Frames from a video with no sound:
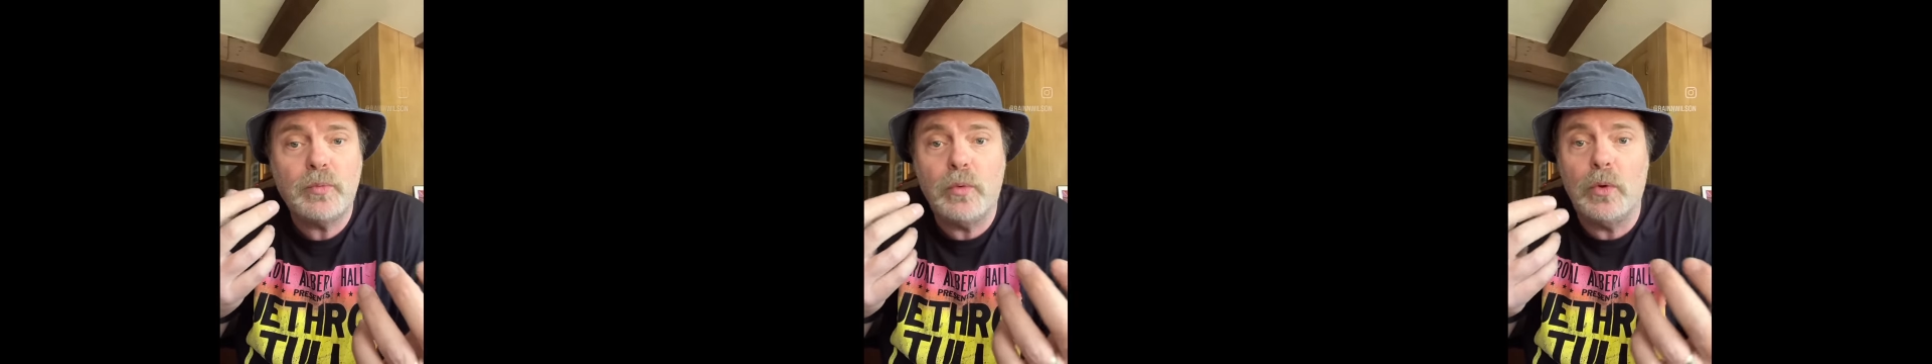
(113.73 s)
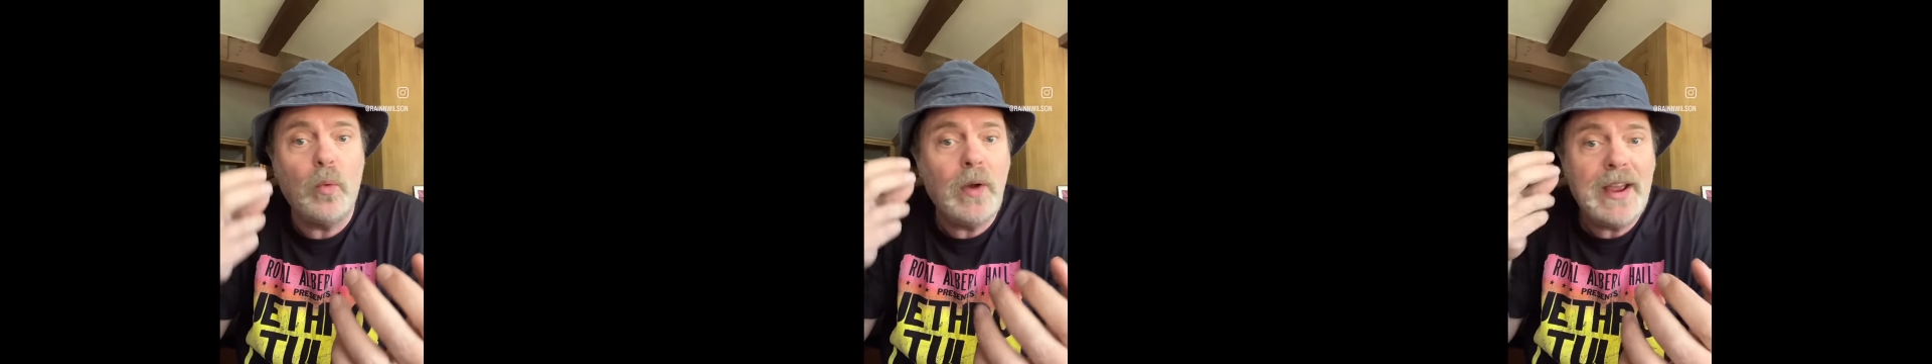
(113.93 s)

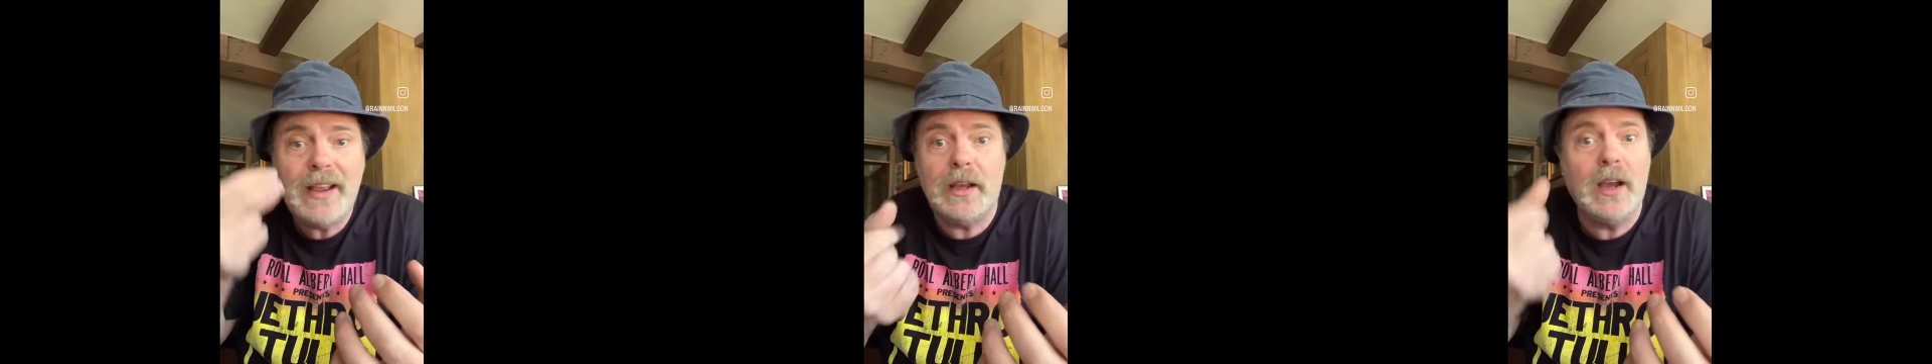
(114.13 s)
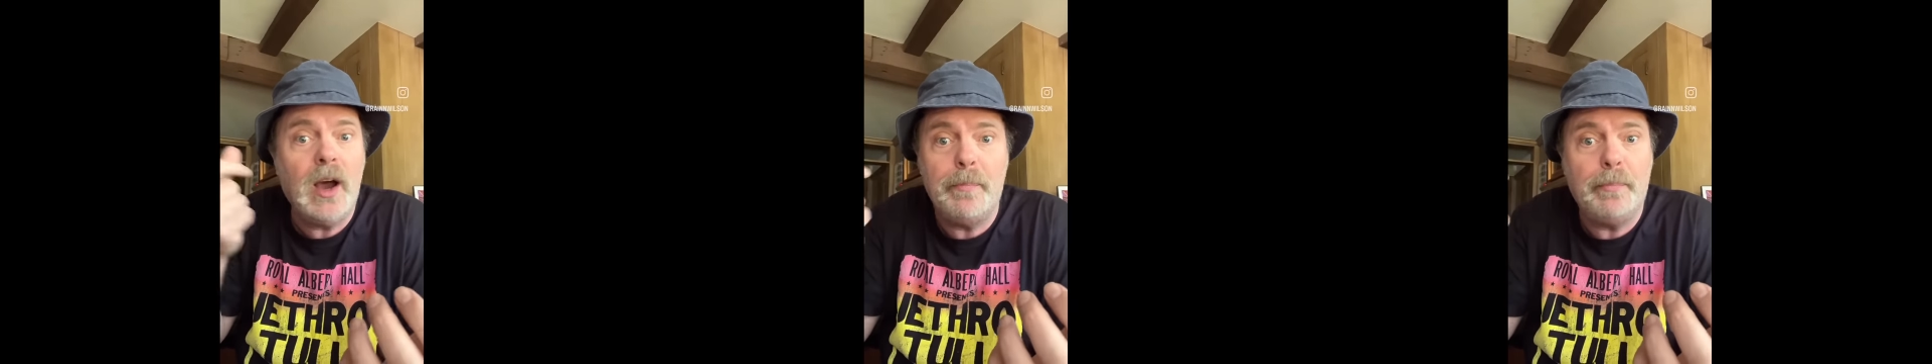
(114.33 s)
will
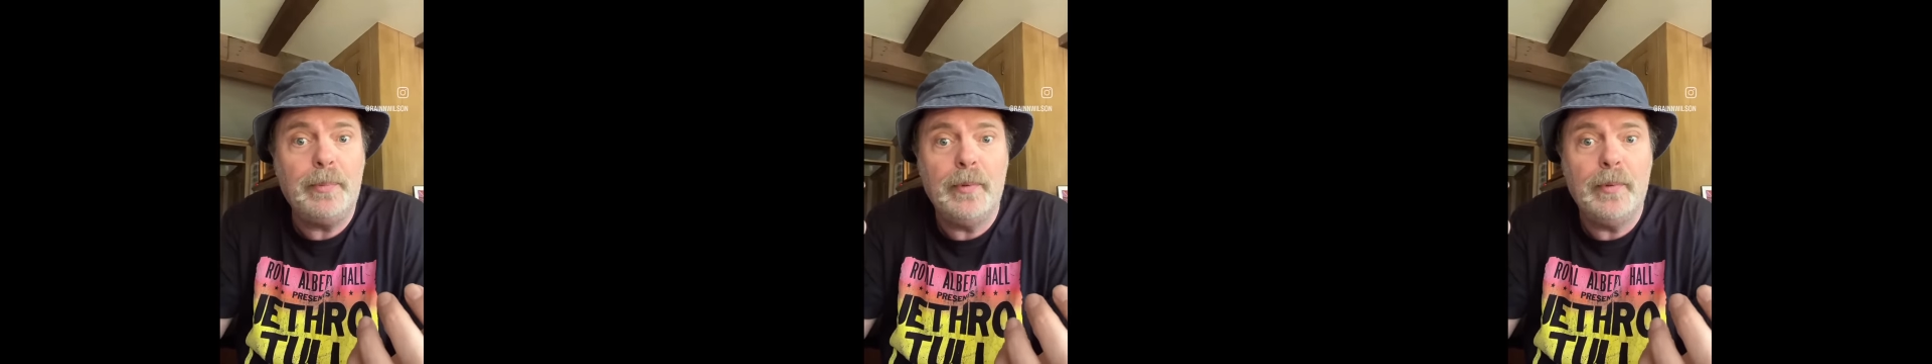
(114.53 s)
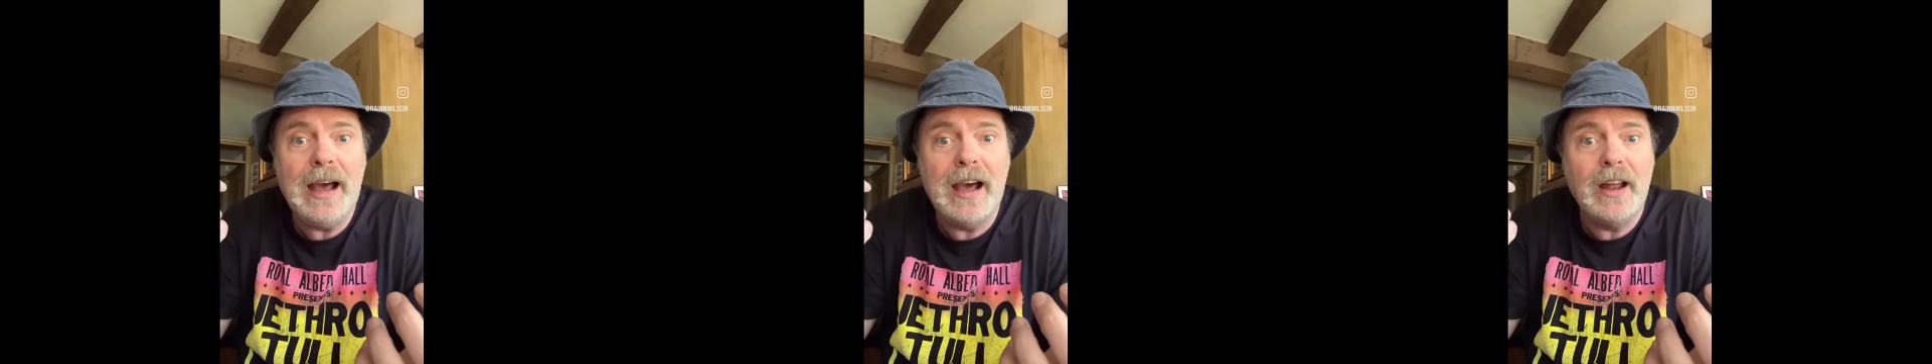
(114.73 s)
wake up
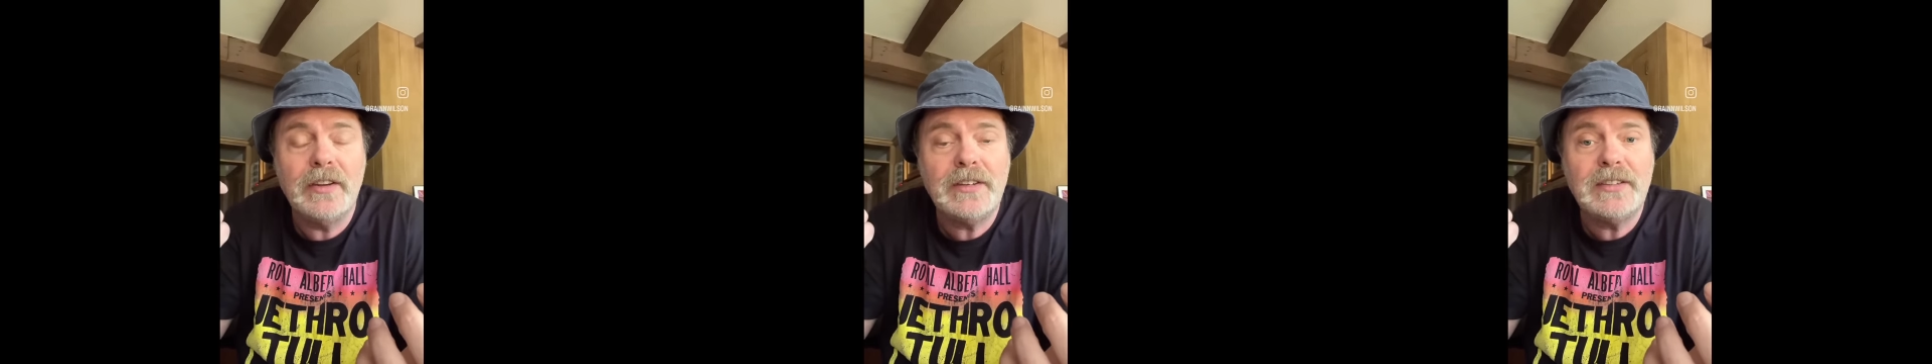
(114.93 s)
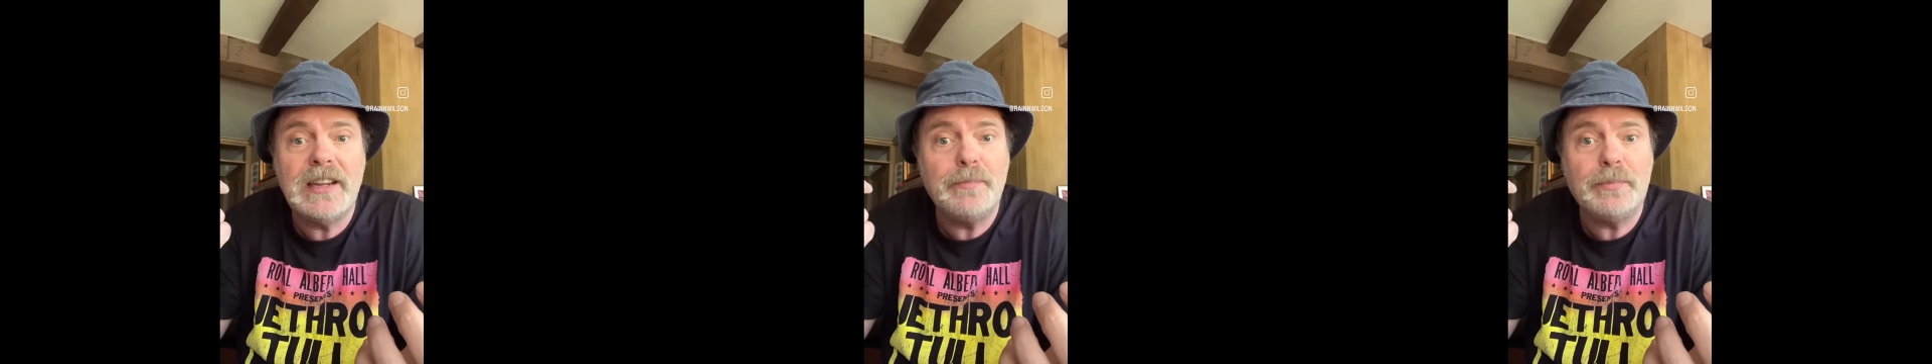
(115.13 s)
out of a
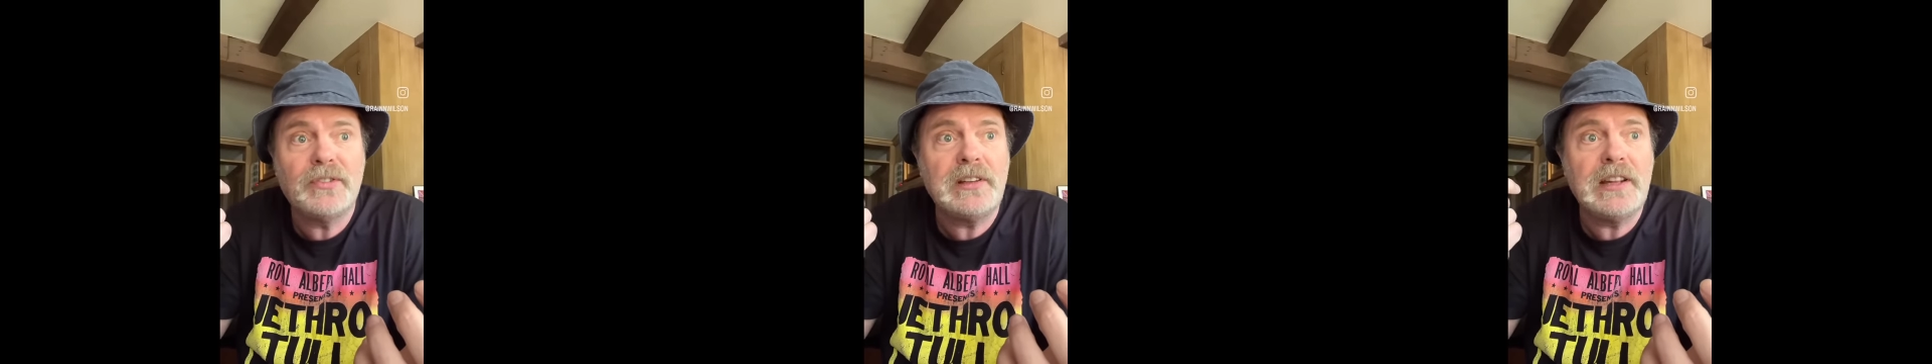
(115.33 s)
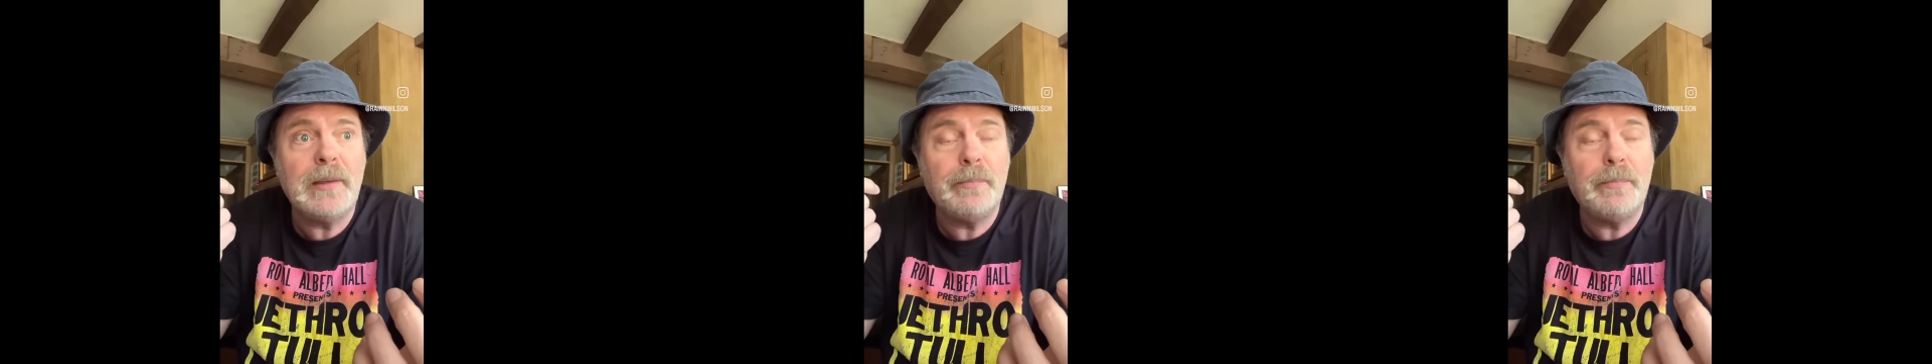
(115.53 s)
deep
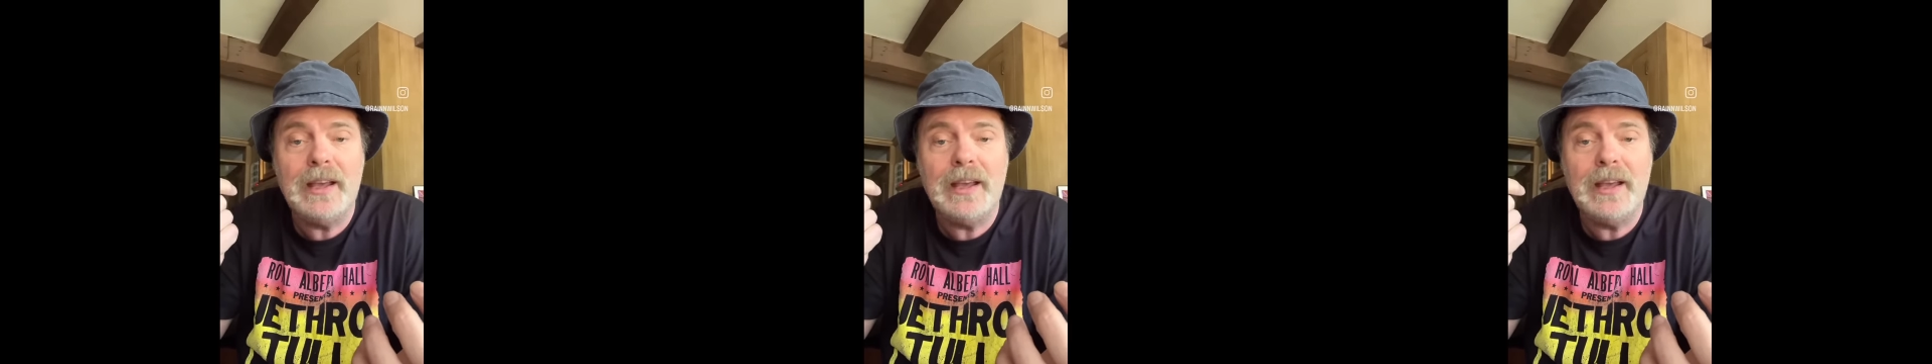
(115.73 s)
sleep